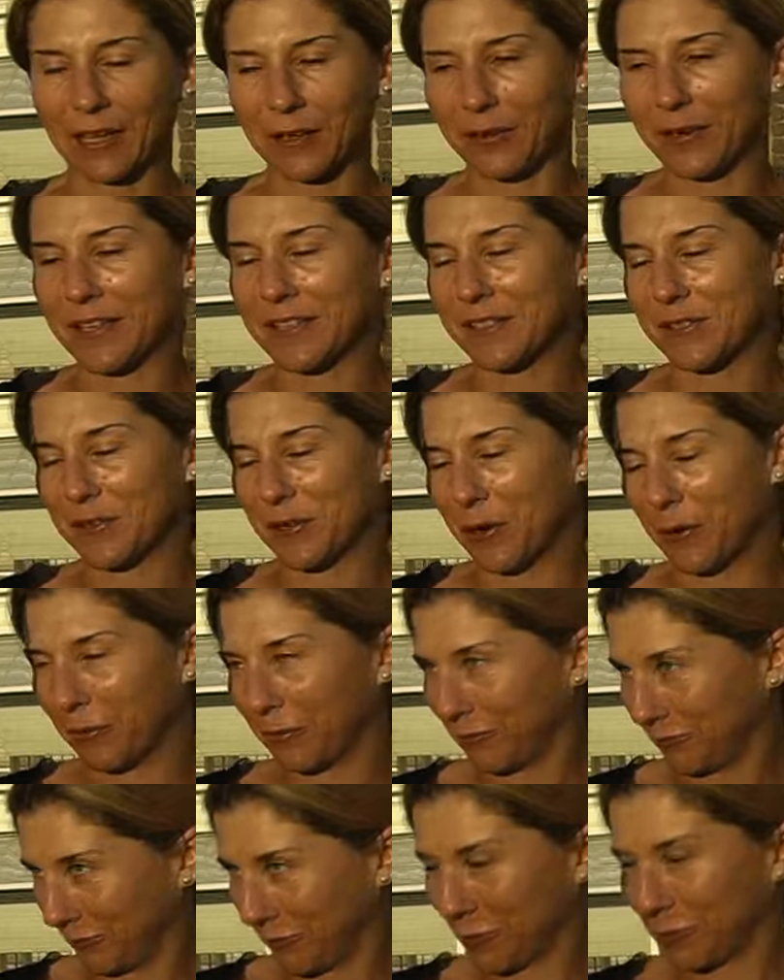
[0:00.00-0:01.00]
you, as you know,
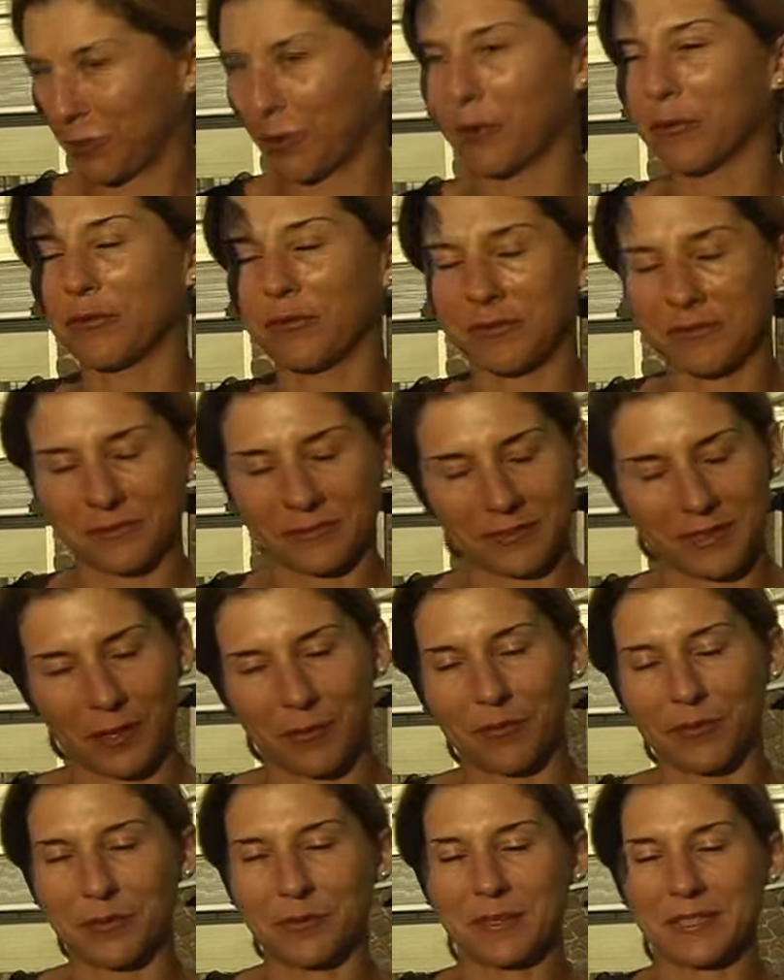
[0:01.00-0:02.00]
we're both
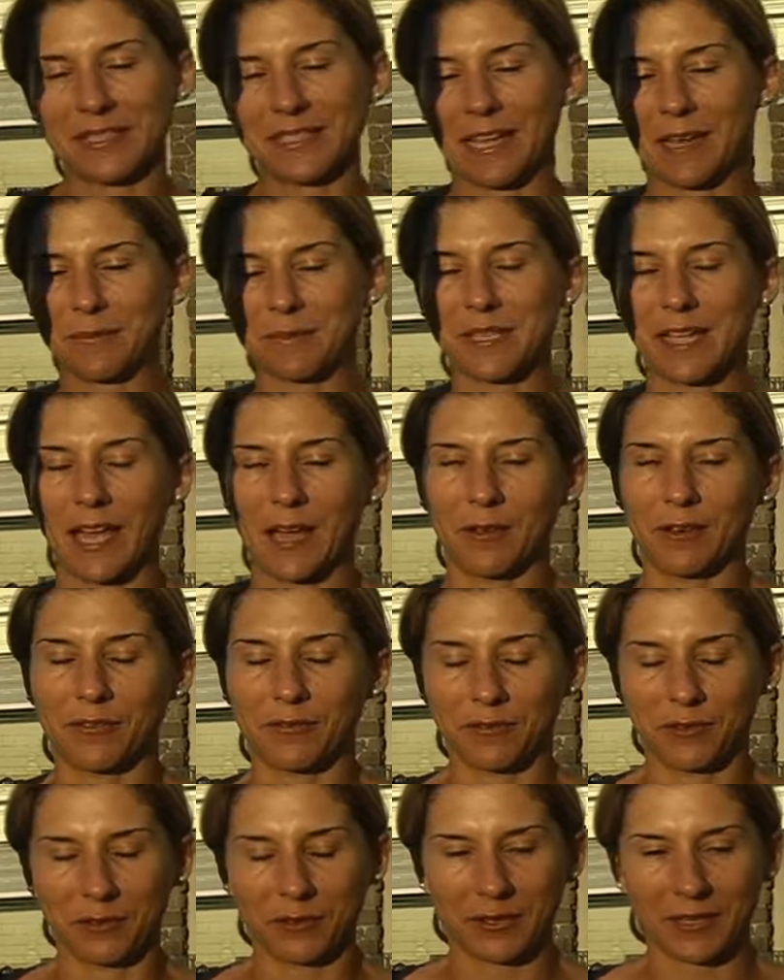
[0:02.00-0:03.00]
come from the same town in
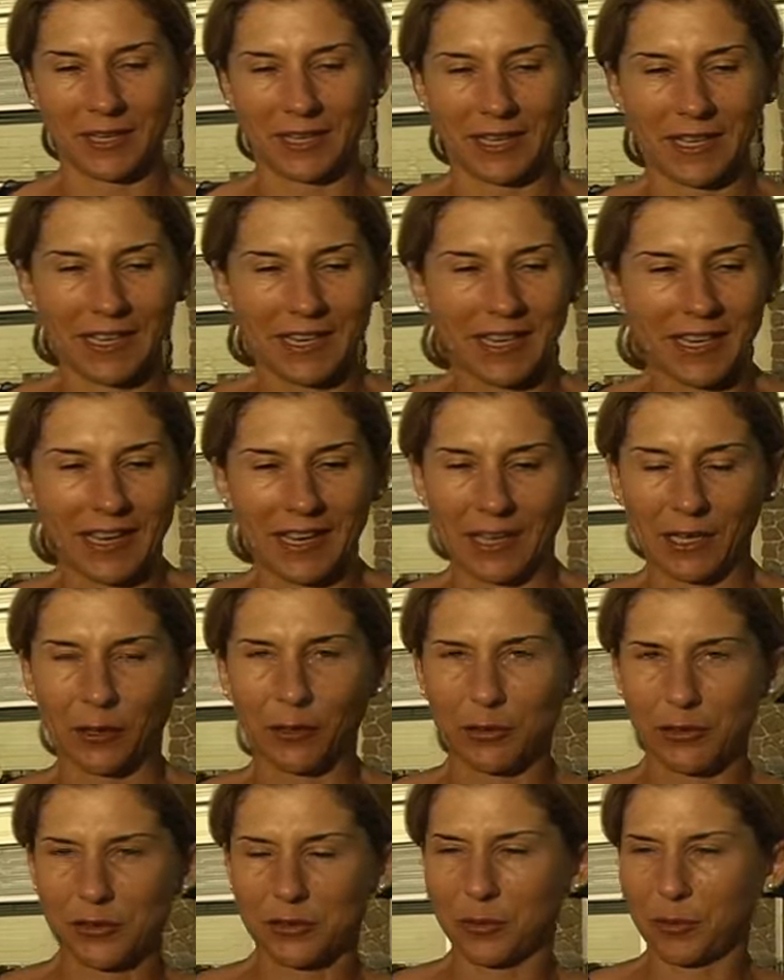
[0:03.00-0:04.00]
Florida. I
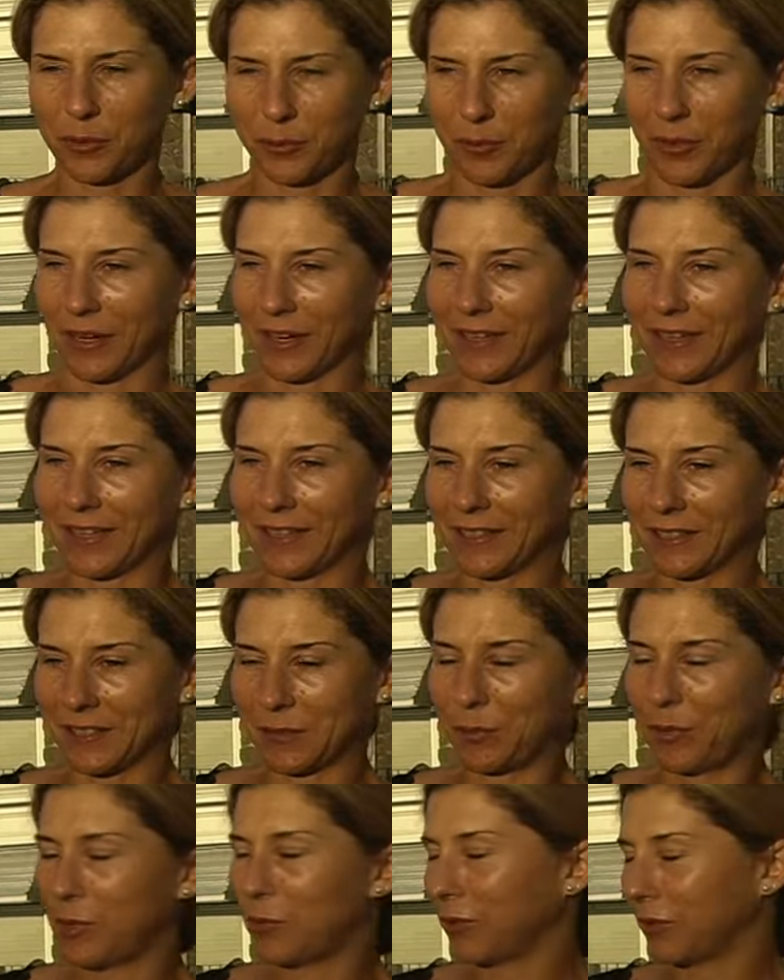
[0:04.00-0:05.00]
go to supermarket and there's
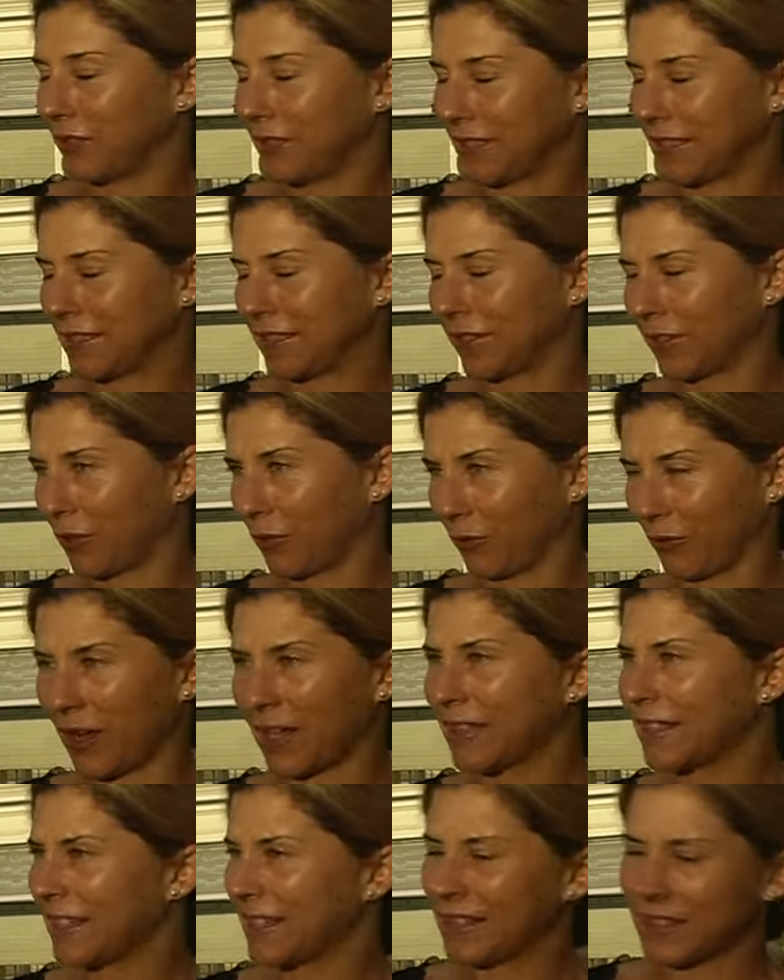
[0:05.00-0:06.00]
people that still
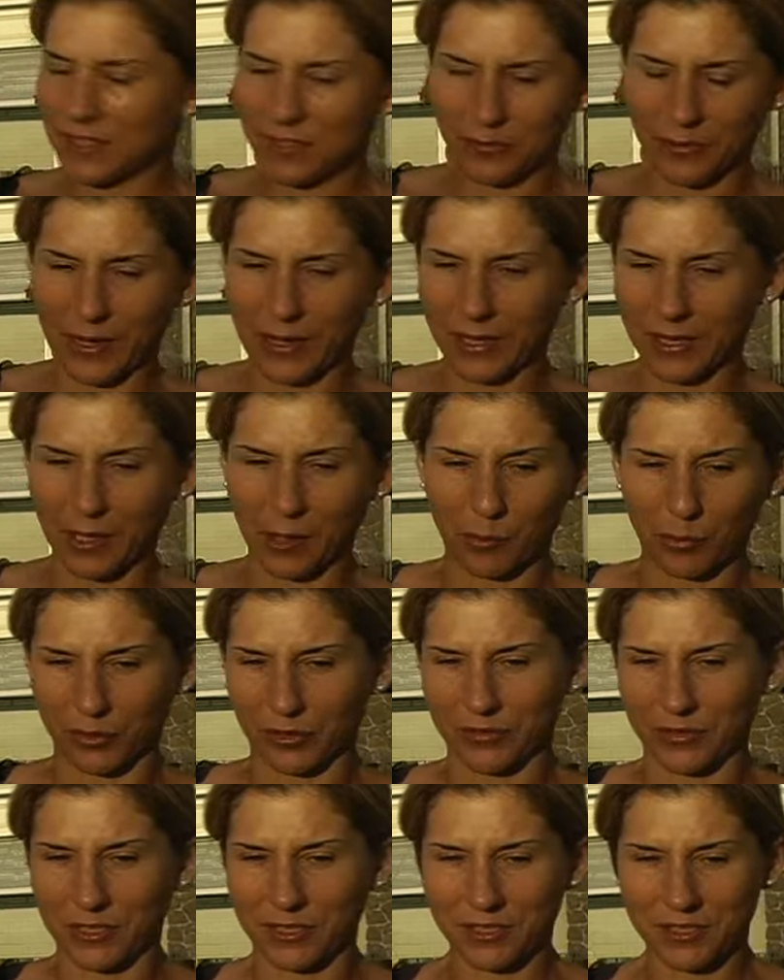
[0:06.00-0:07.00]
grunt, and this ran a couple
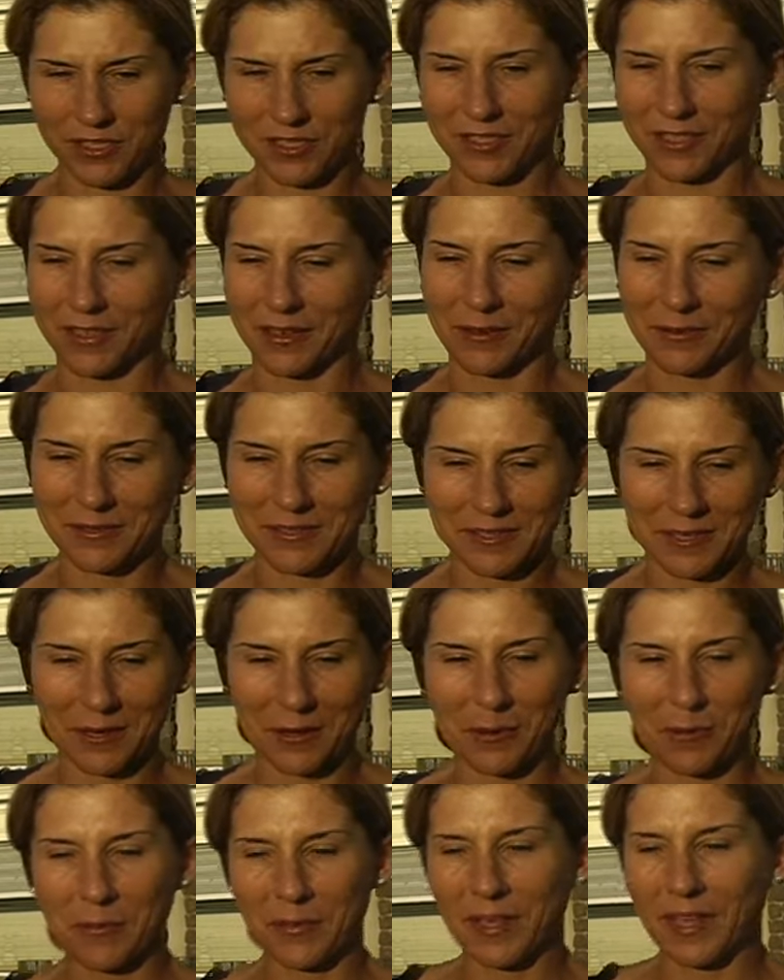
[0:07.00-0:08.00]
of years ago,
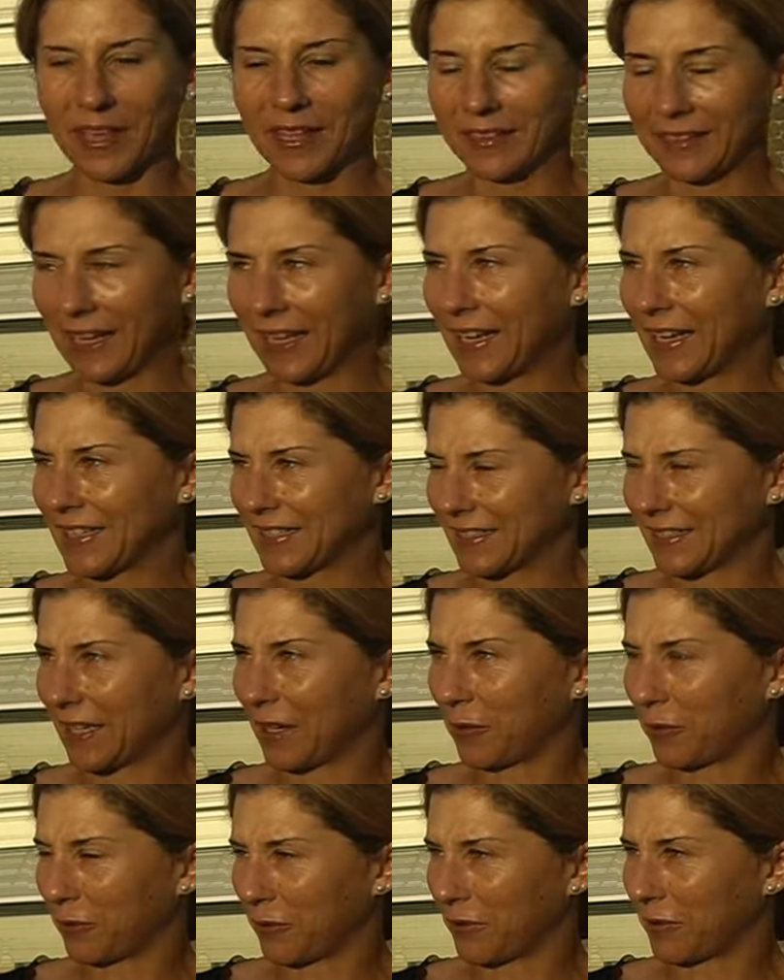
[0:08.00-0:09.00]
so that has
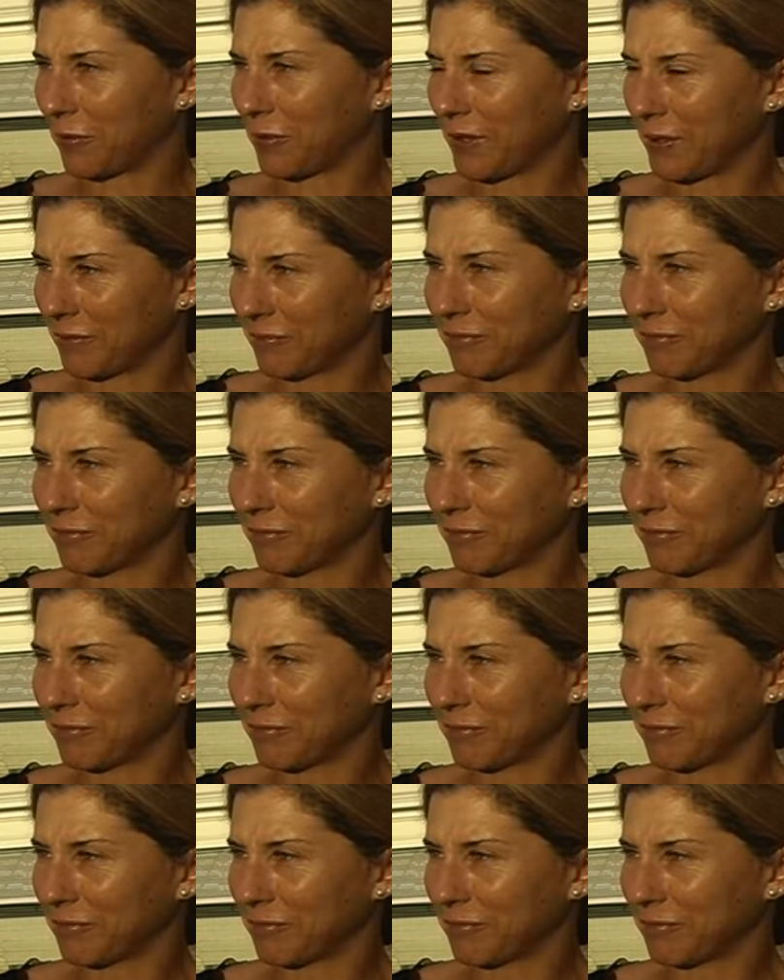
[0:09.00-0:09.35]
stuck with me.